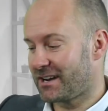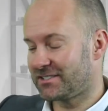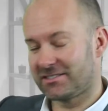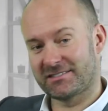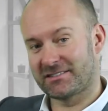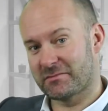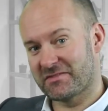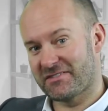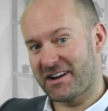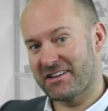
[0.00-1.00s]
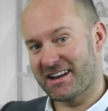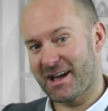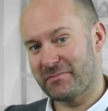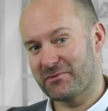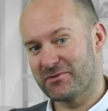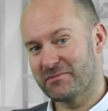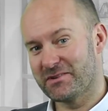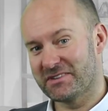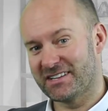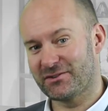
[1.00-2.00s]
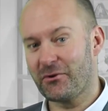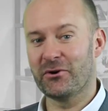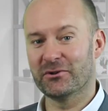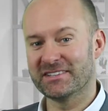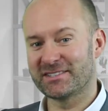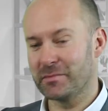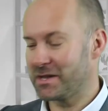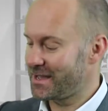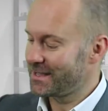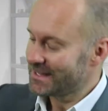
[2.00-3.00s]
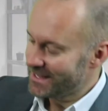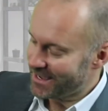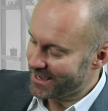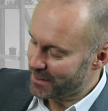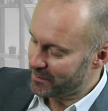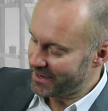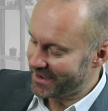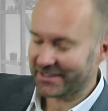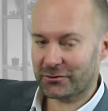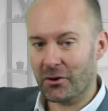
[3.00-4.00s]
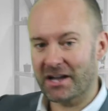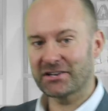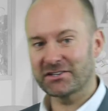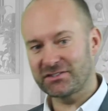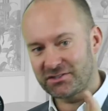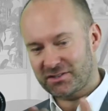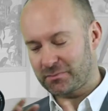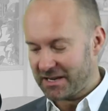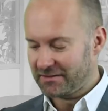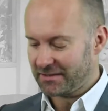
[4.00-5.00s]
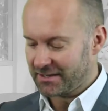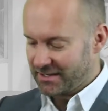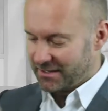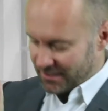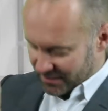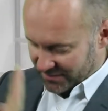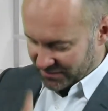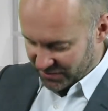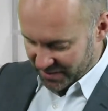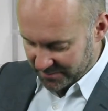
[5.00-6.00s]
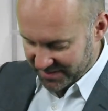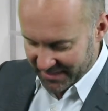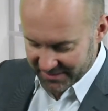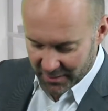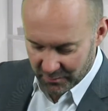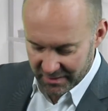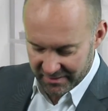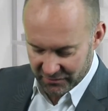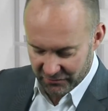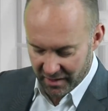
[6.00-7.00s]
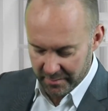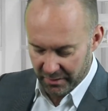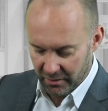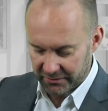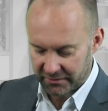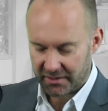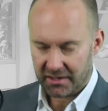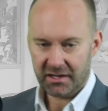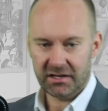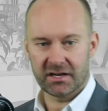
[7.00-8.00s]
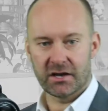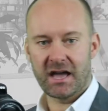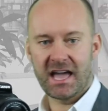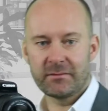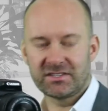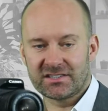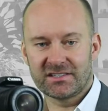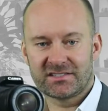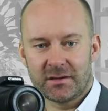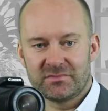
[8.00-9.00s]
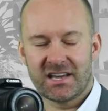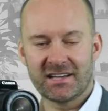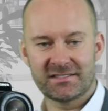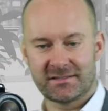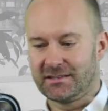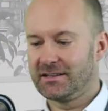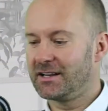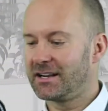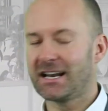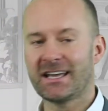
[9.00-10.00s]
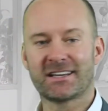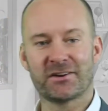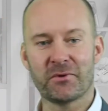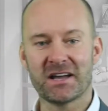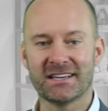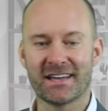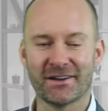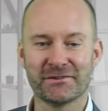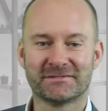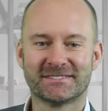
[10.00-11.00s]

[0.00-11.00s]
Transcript: Rez is going to be very unhappy with me, we need to oil this a bit. But it's quite good to just basically, nice and cheap setup with the tripod, you know, aim it at the subject and click and away you go.